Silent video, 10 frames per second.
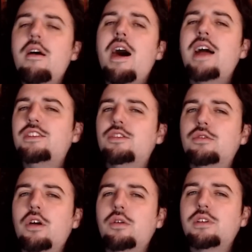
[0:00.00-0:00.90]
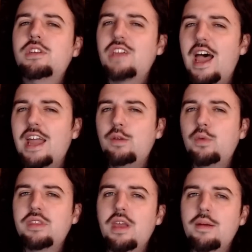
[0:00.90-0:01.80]
I still don't side
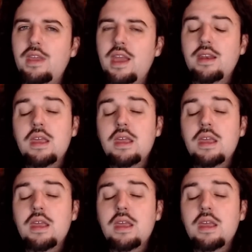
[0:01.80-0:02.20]
with them yet.